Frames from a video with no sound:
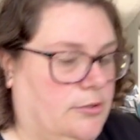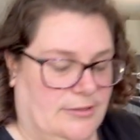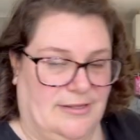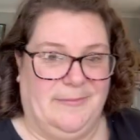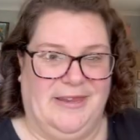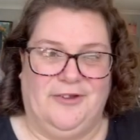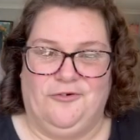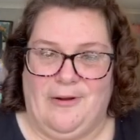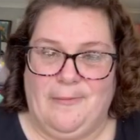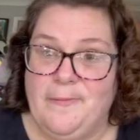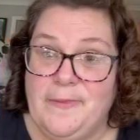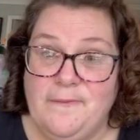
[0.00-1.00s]
Let me
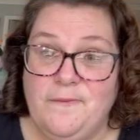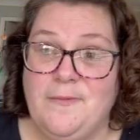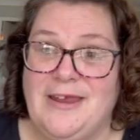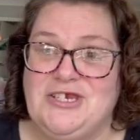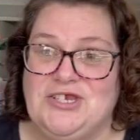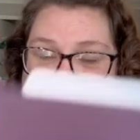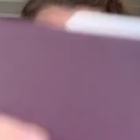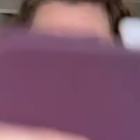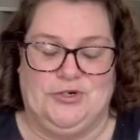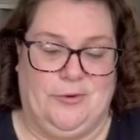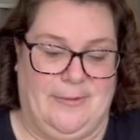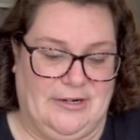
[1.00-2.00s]
grab up the information as I
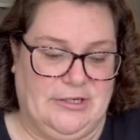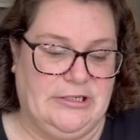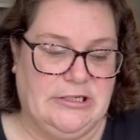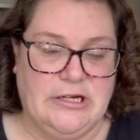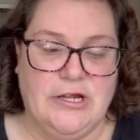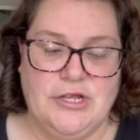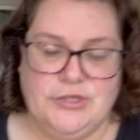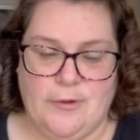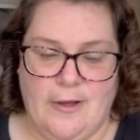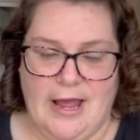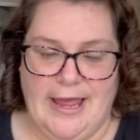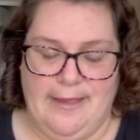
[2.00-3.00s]
talk to you about it.
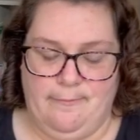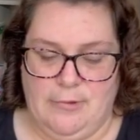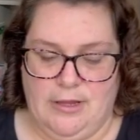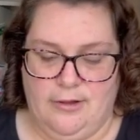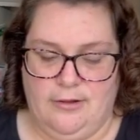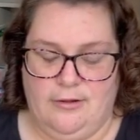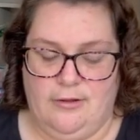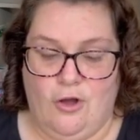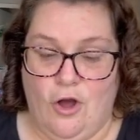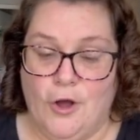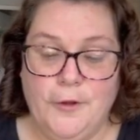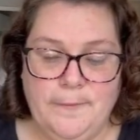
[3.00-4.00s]
So I'm
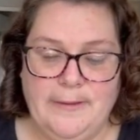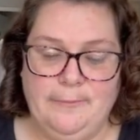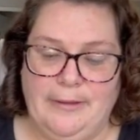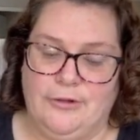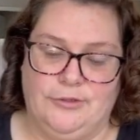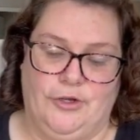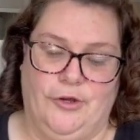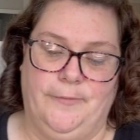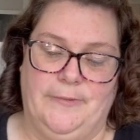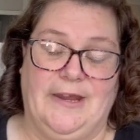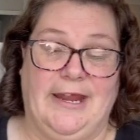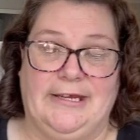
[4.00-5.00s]
hoping beyond
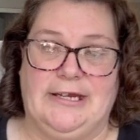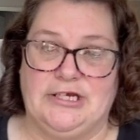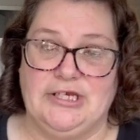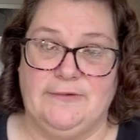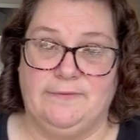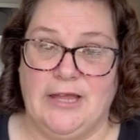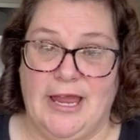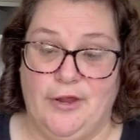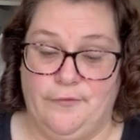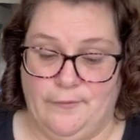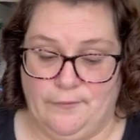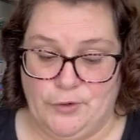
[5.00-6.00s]
hope that I can actually fly
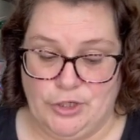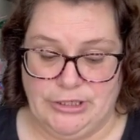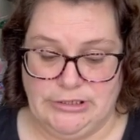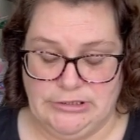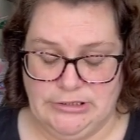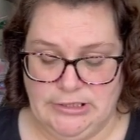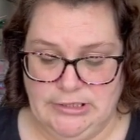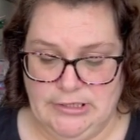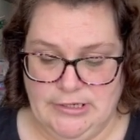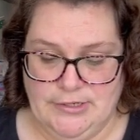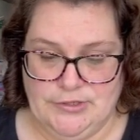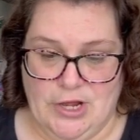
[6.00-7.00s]
over for it.
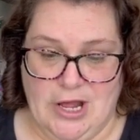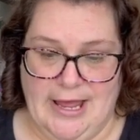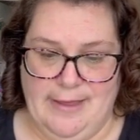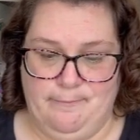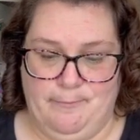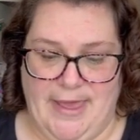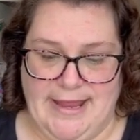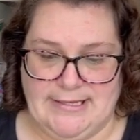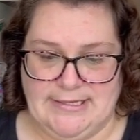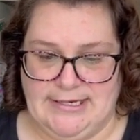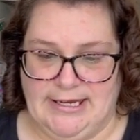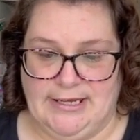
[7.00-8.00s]
So I'm
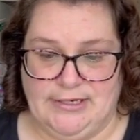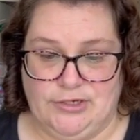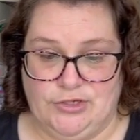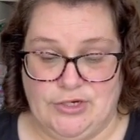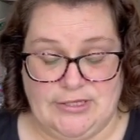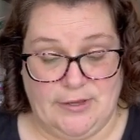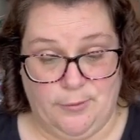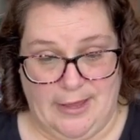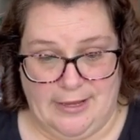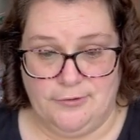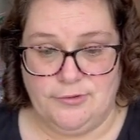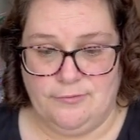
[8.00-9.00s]
based in New South
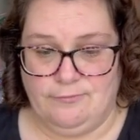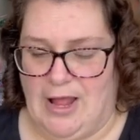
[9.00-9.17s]
Wales.